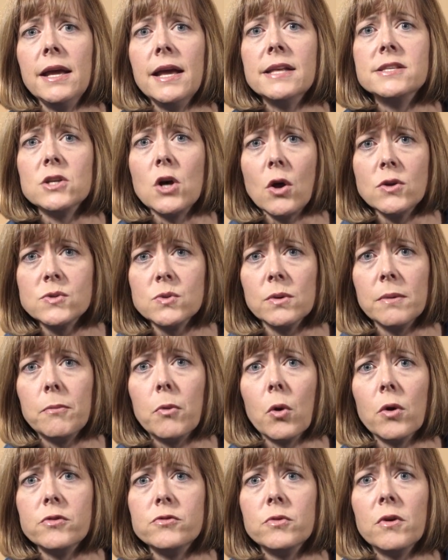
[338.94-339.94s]
It's also
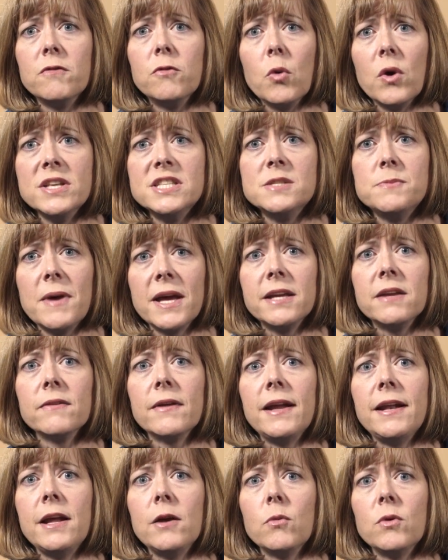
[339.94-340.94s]
important to avoid
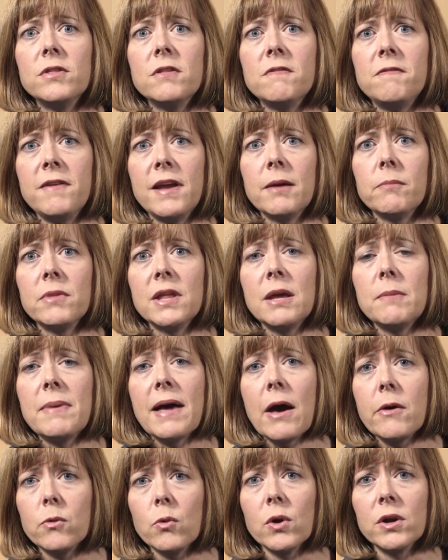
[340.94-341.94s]
speculating with the family
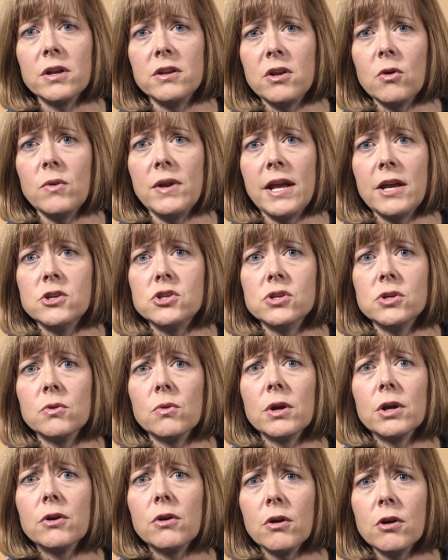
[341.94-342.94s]
about organ donation
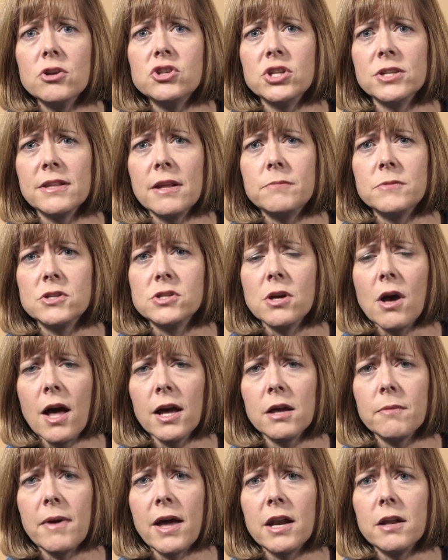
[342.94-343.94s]
or encouraging them to
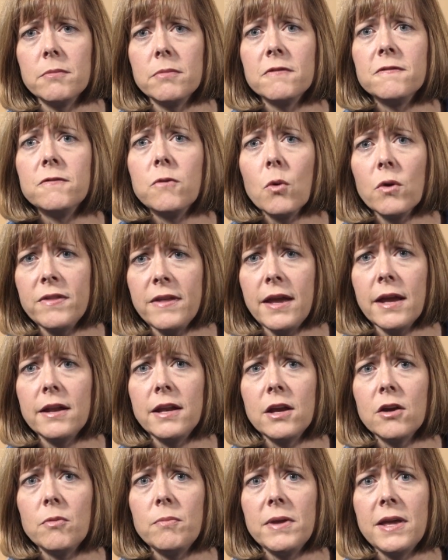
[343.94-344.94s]
talk about it before the
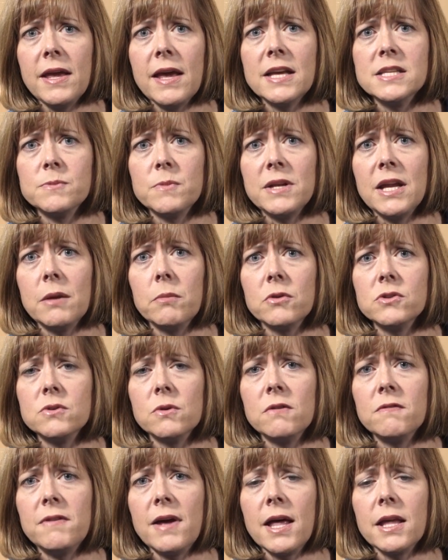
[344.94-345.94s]
NEOB has been able
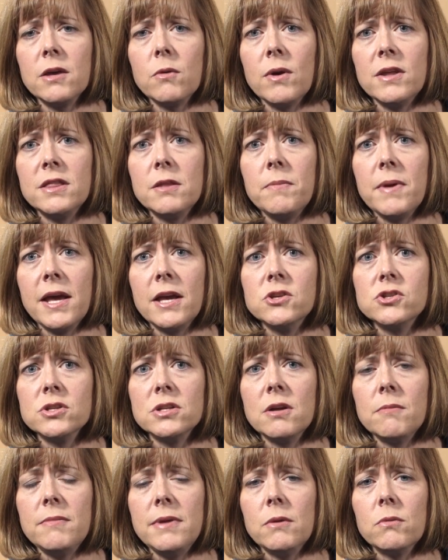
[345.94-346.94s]
to evaluate the
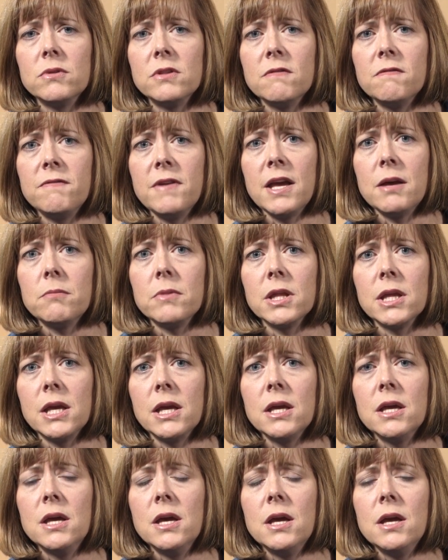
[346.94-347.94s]
patient and meet with the
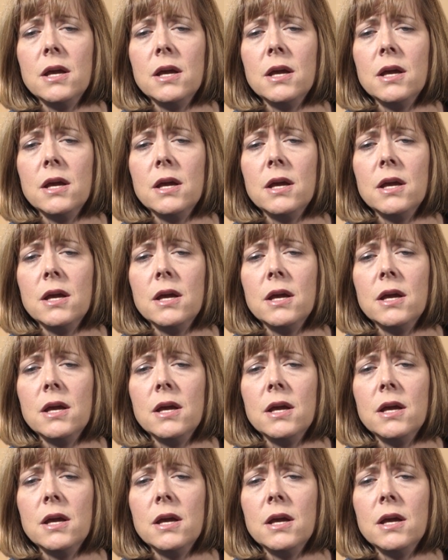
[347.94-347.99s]
family.